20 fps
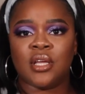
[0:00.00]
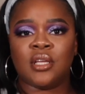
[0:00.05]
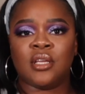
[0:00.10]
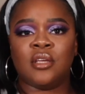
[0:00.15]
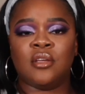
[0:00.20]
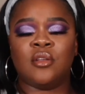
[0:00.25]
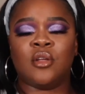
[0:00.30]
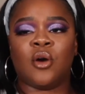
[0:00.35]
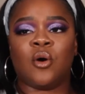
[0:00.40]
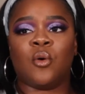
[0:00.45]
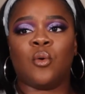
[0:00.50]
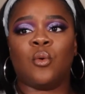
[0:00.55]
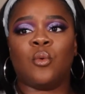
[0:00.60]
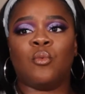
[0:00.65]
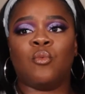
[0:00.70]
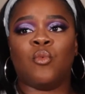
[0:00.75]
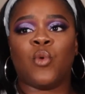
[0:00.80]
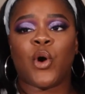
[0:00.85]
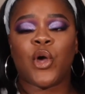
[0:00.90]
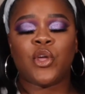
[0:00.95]
you
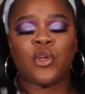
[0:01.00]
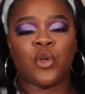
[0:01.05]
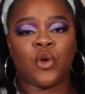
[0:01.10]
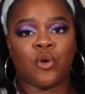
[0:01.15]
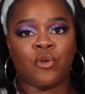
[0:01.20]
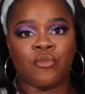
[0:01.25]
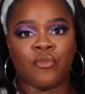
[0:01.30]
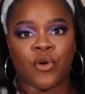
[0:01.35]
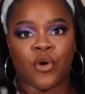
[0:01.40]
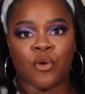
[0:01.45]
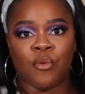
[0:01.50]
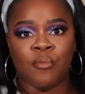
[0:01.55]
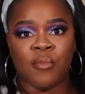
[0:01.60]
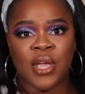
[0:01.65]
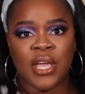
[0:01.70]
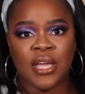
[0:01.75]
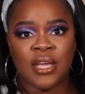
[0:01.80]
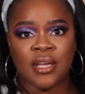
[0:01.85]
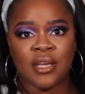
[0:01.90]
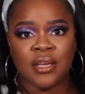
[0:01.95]
know, what your vote
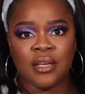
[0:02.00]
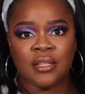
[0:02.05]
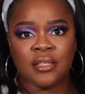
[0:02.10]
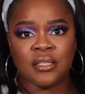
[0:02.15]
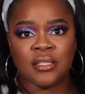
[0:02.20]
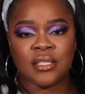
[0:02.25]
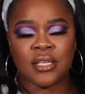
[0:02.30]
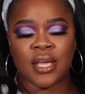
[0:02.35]
means